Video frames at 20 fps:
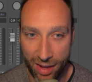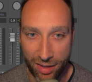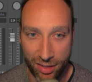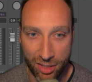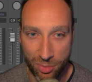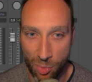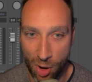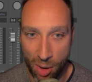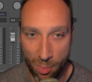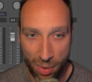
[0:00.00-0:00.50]
and
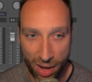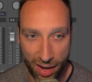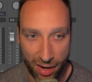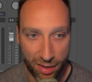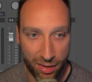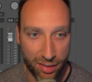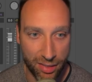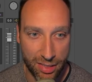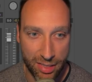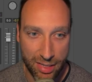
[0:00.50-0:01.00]
smart pan.
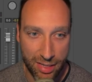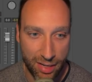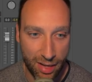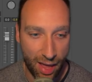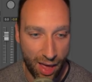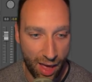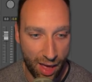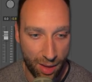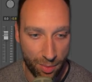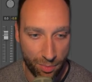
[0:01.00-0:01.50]

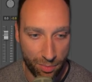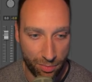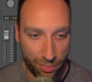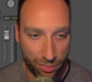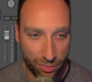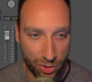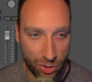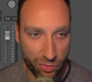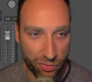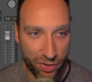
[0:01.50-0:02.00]

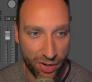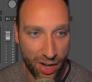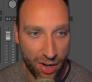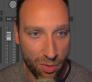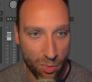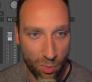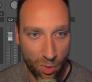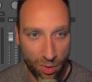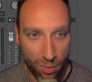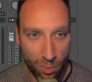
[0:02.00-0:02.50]
So for now,
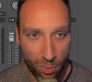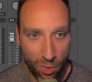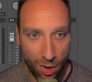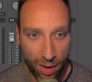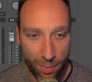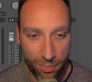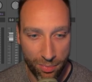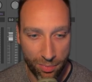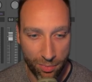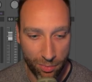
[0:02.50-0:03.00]
what
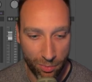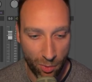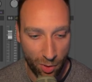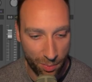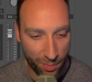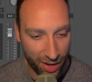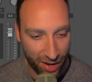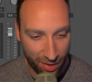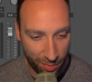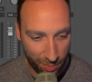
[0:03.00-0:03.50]
I'm
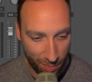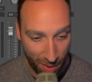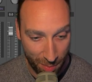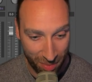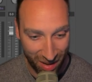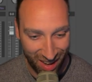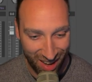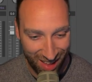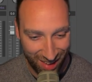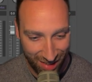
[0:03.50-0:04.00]
kind of, my
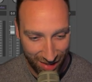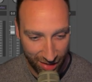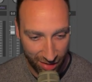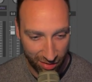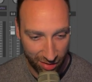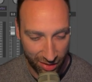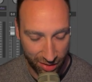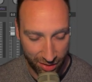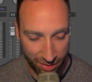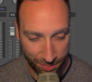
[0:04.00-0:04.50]
plan here
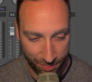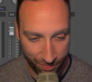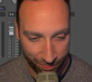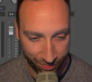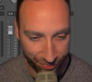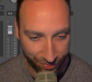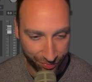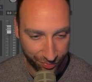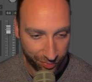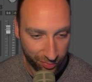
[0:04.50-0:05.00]
is
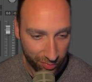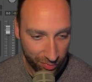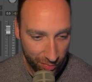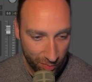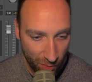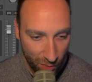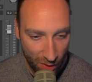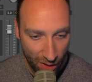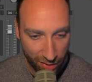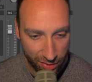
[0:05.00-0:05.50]

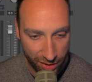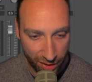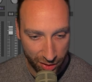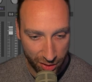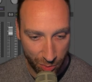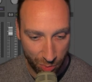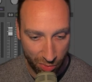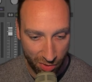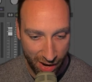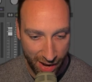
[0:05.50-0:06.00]
to
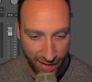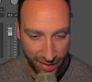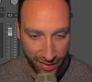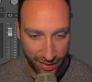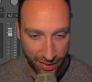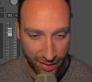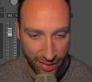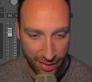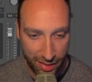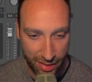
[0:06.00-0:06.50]
spread
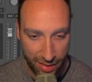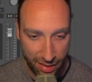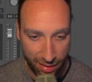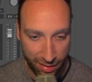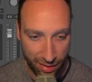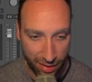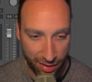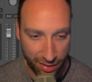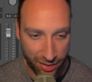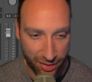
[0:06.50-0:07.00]

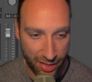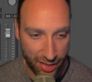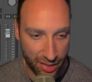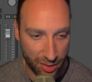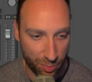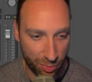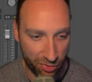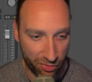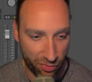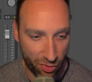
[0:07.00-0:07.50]
the 6
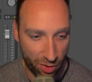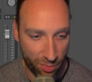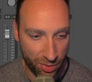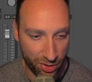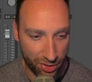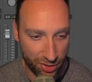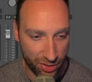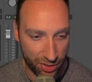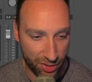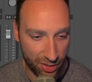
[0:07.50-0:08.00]

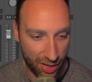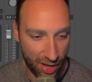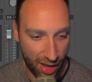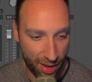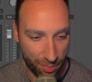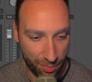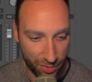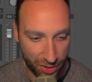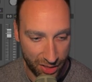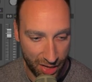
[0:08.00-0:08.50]
performance
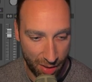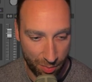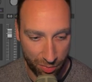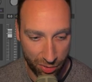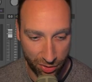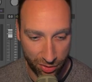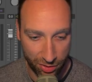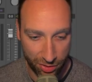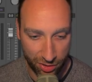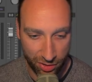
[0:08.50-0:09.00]

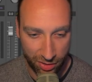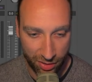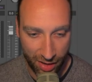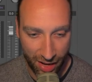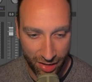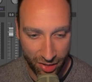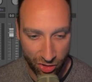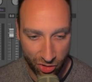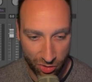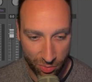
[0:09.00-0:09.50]
samples
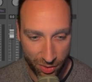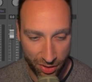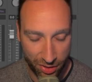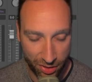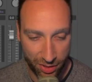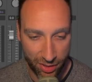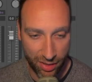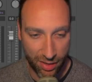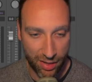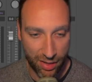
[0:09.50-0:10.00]

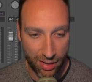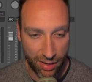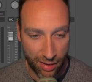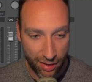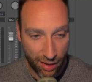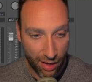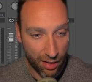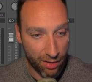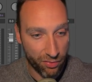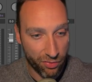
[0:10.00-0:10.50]
instruments
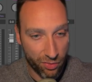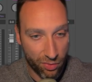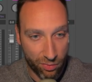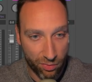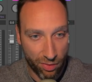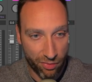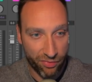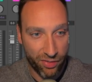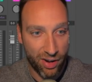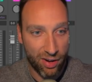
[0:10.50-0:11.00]
kind of
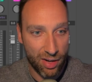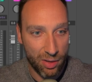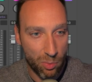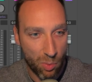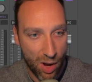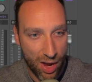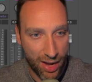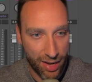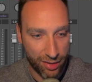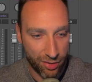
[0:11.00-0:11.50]
fairly
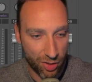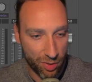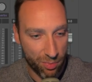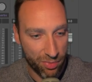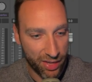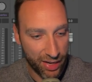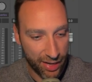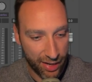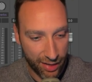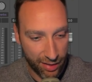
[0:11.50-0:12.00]
wide. So I'm
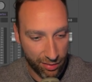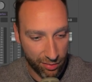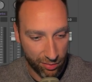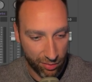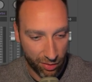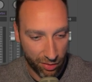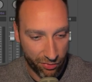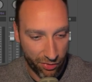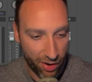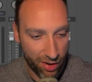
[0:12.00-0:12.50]
thinking
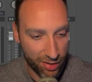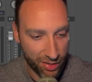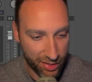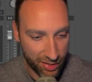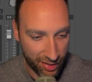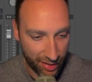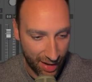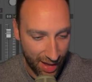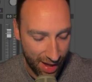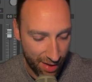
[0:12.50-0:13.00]
the furthest to
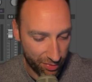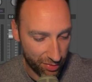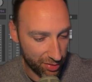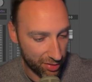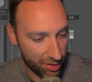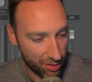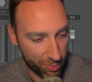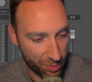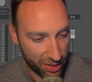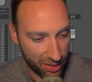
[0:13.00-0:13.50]
the left,
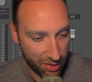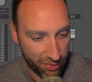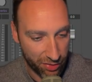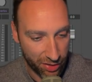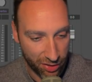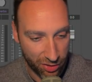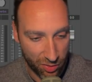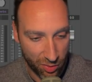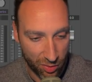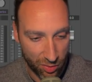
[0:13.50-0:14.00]
the
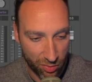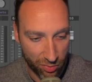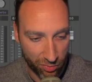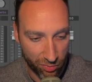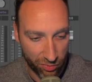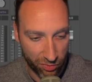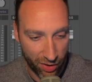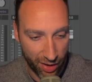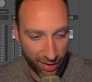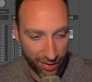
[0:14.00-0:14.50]
Pacific Solo
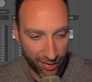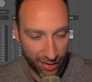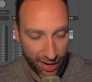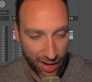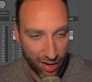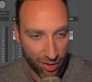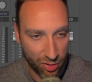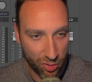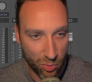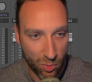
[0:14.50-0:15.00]
Violin
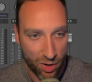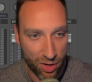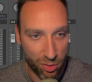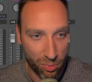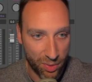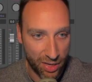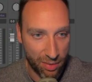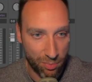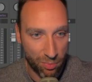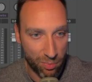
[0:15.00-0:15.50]
Legato 1 will
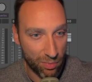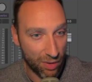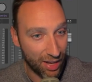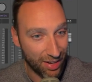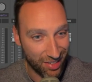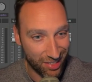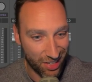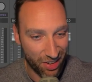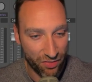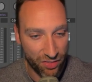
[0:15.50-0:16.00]
be
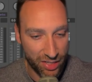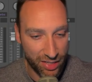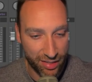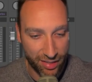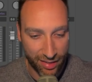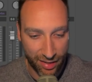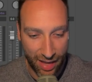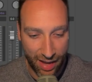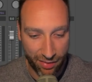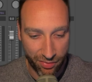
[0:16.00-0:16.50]
like 70 to
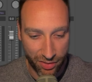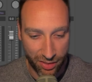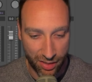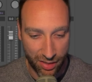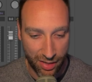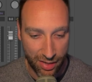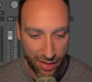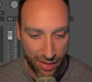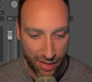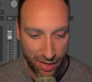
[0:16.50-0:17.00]
the left,
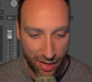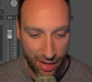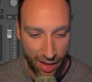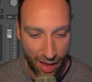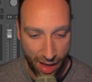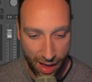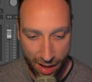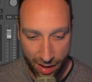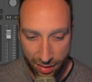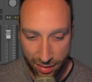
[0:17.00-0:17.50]

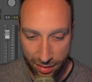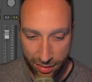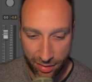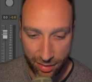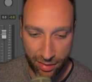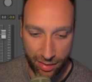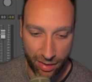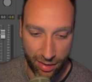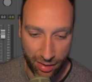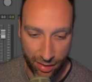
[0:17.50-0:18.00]
and
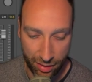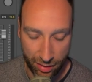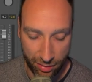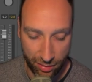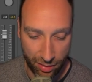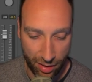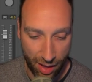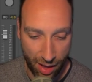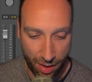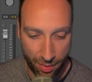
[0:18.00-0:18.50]
the
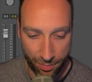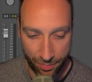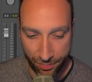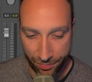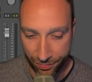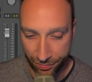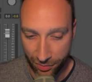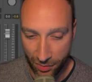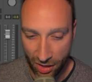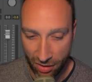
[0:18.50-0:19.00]

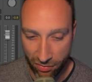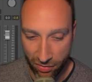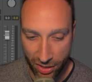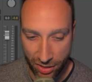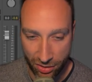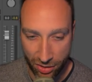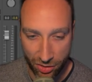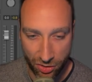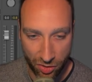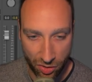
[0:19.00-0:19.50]

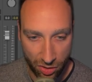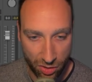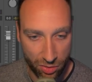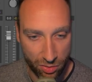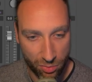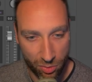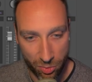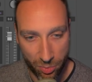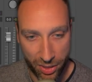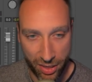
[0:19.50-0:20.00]
Vista 2
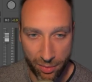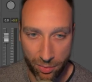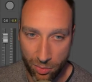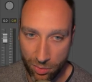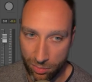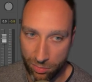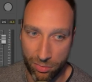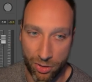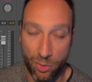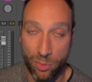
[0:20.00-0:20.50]
will be
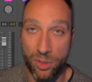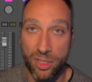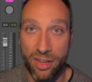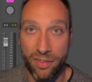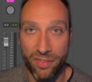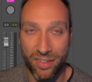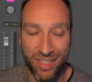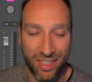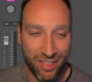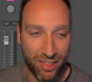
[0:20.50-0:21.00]

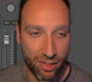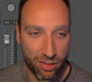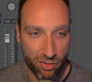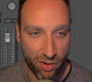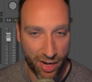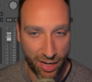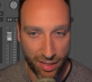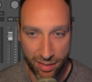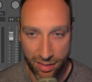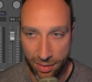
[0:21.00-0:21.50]
70 to the
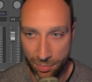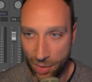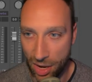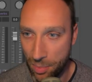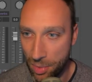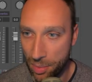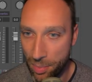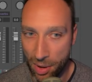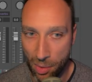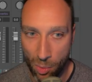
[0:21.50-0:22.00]
right. It might
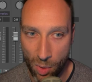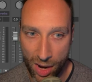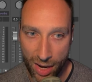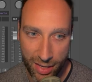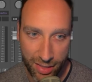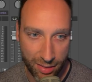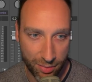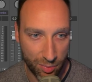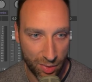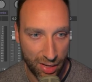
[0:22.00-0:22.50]
be a bit
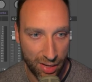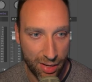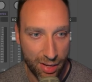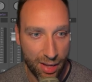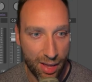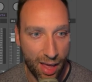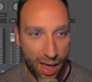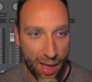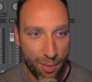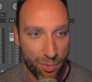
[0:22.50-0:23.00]
wide.
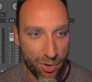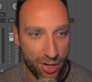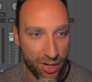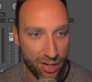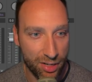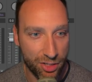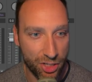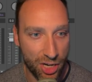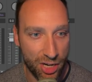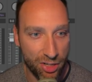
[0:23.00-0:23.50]
And we're going to
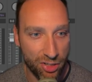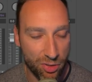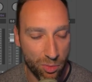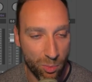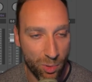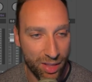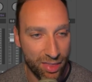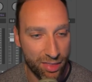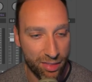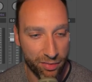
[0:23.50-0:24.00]
change the
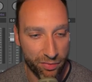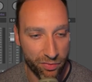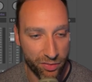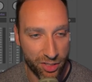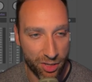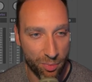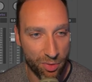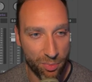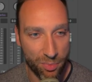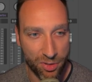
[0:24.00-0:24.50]
width of
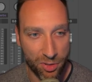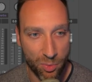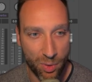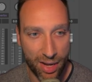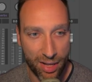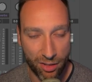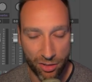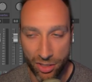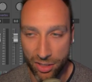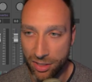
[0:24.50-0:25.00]
some of them as
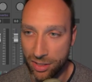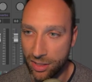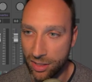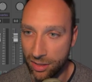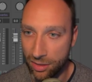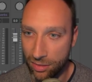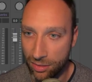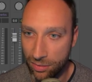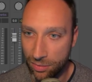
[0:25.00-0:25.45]
well, just to